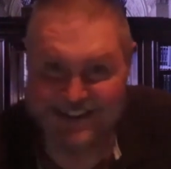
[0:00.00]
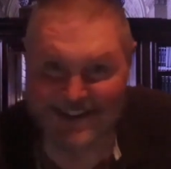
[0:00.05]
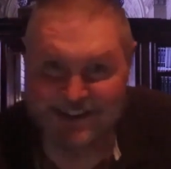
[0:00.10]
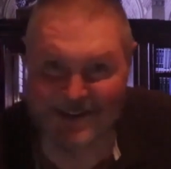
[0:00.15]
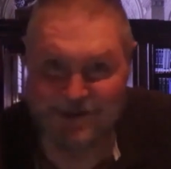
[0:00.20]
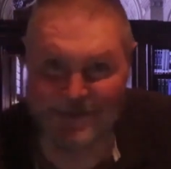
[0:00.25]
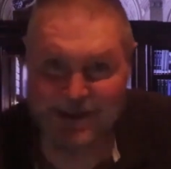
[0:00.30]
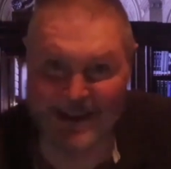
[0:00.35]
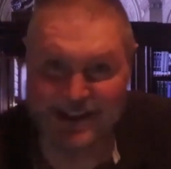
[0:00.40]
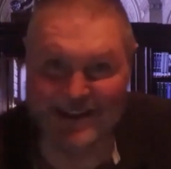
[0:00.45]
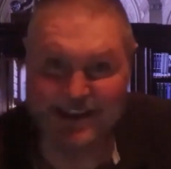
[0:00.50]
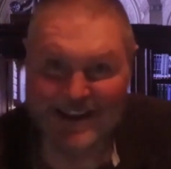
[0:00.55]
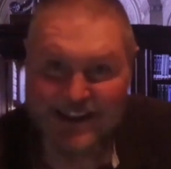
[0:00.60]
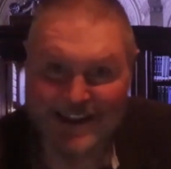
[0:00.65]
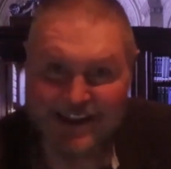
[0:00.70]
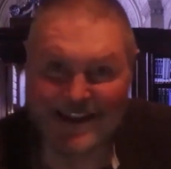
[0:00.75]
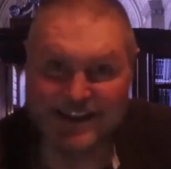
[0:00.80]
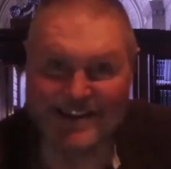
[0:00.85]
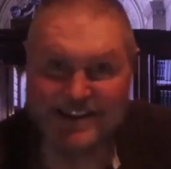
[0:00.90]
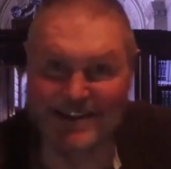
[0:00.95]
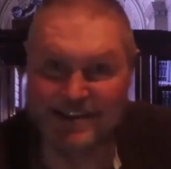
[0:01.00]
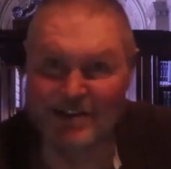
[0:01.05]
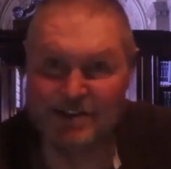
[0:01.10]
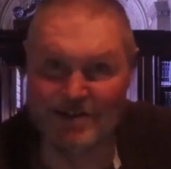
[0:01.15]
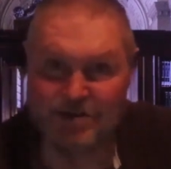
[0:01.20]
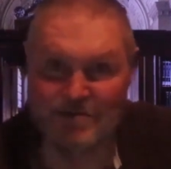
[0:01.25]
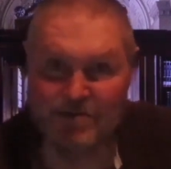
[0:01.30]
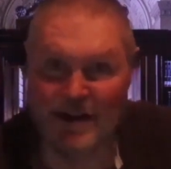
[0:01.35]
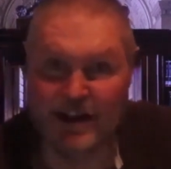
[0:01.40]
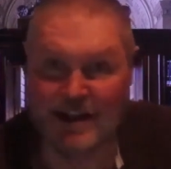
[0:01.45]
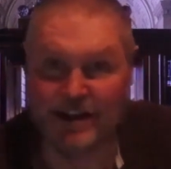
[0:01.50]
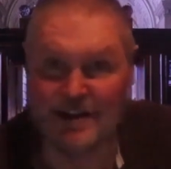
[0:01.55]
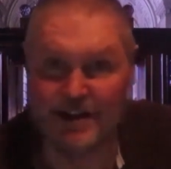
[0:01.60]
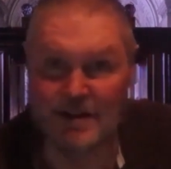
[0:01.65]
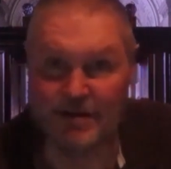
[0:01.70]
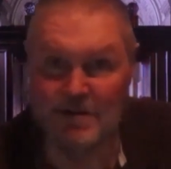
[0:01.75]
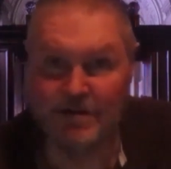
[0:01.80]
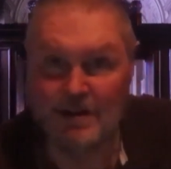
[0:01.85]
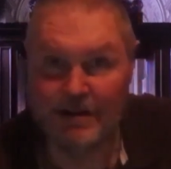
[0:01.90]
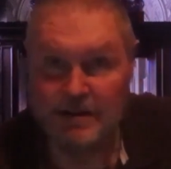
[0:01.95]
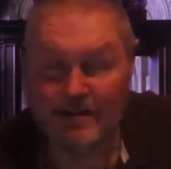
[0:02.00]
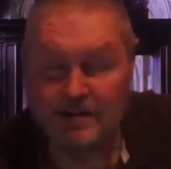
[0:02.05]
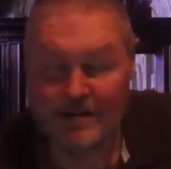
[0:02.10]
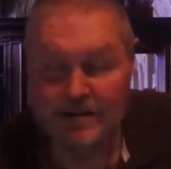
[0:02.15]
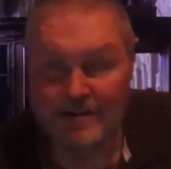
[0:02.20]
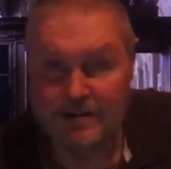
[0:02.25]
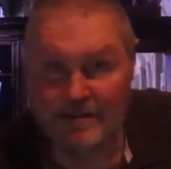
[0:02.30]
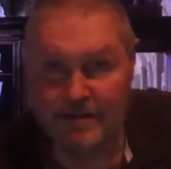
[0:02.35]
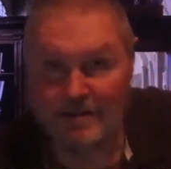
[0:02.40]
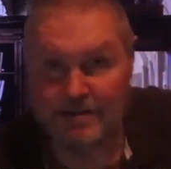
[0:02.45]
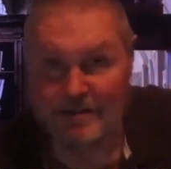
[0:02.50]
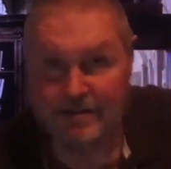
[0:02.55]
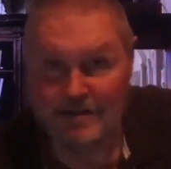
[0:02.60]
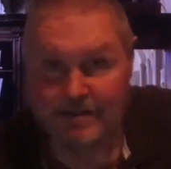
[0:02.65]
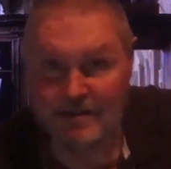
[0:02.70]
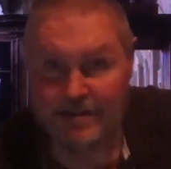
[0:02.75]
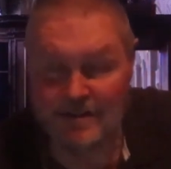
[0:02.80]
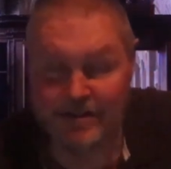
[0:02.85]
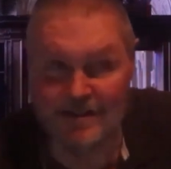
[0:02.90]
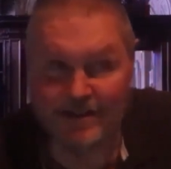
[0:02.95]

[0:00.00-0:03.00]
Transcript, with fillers: He says, but he says, it's fine, Tony. Yeah.